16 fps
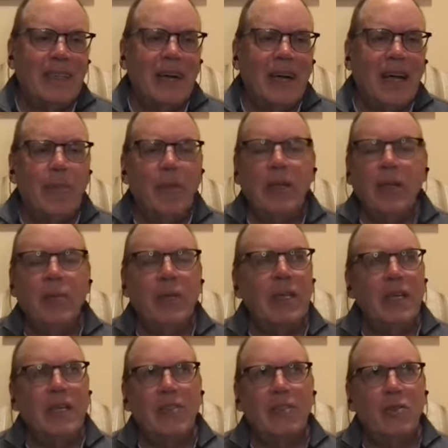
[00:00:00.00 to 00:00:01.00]
I mean, I
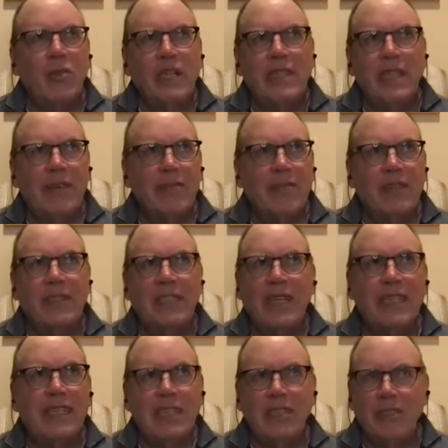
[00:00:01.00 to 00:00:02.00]
mean, it's great to have
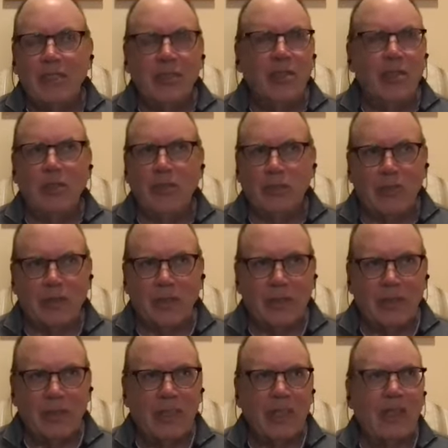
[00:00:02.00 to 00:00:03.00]
techniques are useful.
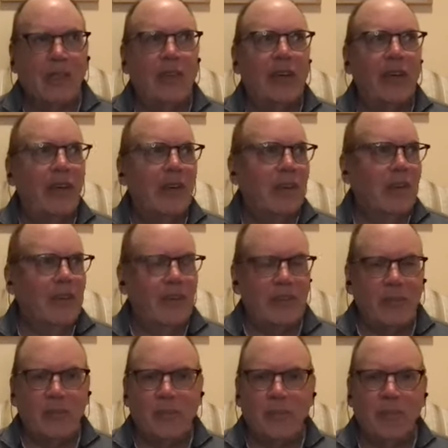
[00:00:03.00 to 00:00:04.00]
You know, that
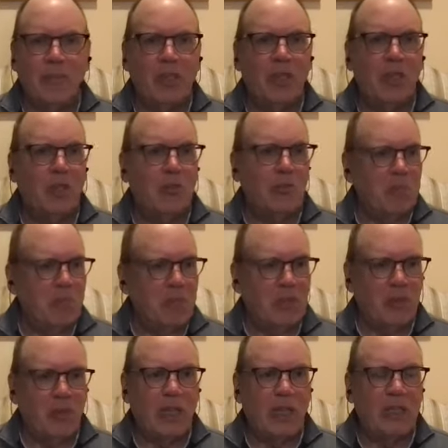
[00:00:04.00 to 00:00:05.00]
there's, you know,
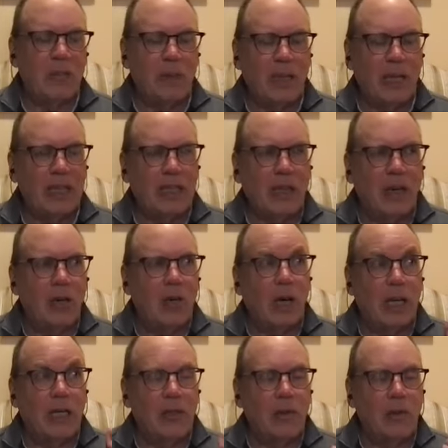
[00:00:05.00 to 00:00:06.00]
it's great to be like, oh,
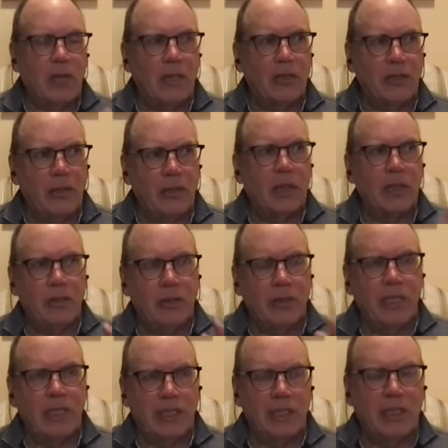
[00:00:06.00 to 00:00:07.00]
I know what I'll do. I'll do
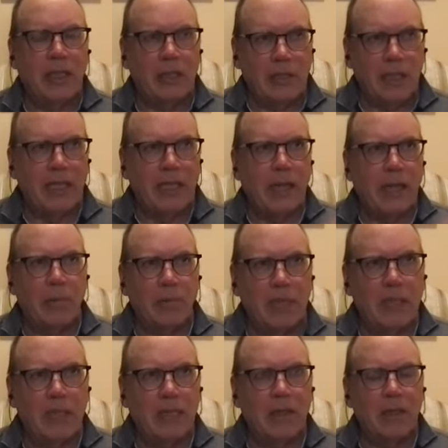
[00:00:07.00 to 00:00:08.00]
this, and it'll kind of help me
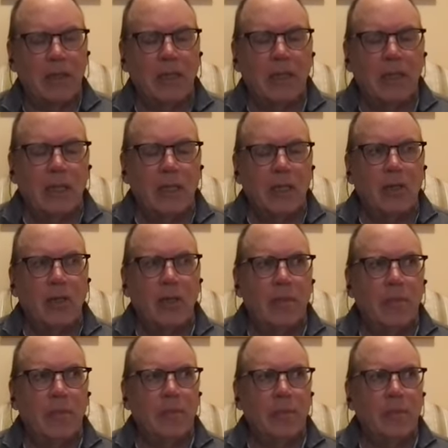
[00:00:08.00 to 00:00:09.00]
to get
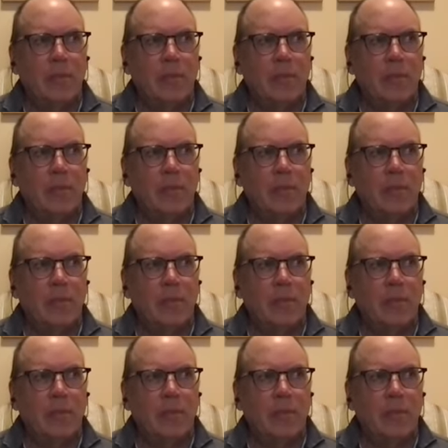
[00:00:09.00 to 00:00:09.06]
going.